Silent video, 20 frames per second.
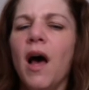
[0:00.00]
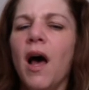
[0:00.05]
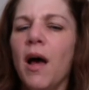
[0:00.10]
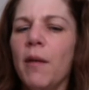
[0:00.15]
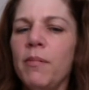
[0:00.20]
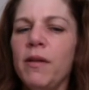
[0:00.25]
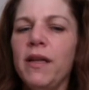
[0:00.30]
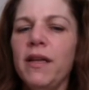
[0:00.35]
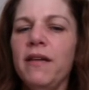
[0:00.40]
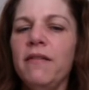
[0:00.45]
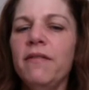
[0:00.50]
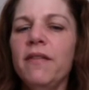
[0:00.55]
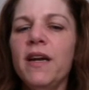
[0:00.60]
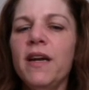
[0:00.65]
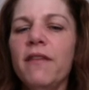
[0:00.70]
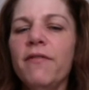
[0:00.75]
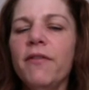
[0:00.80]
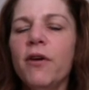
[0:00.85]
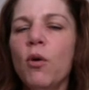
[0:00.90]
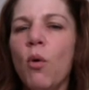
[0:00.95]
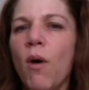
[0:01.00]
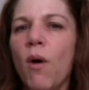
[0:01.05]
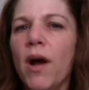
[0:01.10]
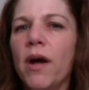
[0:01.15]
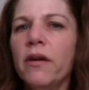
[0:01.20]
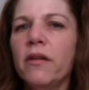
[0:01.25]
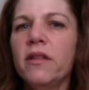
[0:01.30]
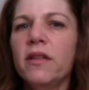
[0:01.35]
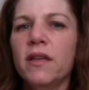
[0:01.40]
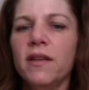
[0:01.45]
I believe that I've
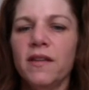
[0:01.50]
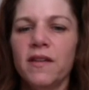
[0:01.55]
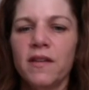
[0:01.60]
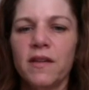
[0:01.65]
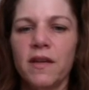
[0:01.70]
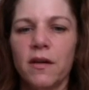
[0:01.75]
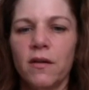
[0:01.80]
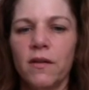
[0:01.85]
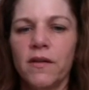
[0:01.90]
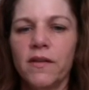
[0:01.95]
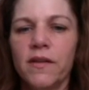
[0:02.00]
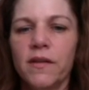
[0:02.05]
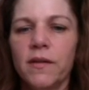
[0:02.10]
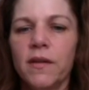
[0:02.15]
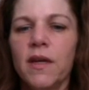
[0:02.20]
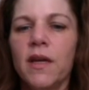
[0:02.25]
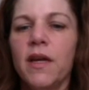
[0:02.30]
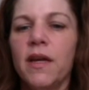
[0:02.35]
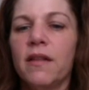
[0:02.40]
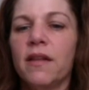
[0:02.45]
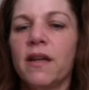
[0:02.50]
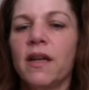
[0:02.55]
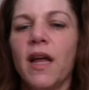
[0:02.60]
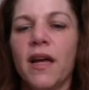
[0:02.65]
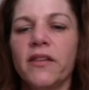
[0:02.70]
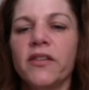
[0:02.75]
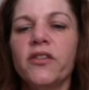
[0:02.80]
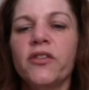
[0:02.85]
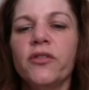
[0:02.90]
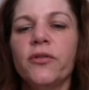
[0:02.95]
acquired these skills in the
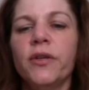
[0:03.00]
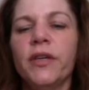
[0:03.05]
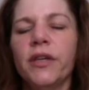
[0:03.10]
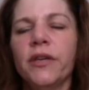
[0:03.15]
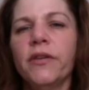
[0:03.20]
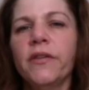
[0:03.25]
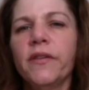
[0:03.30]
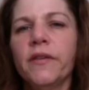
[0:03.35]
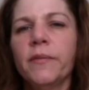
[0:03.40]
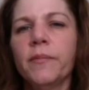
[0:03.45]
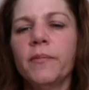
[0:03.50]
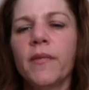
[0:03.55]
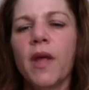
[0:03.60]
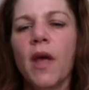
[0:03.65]
last 2 years.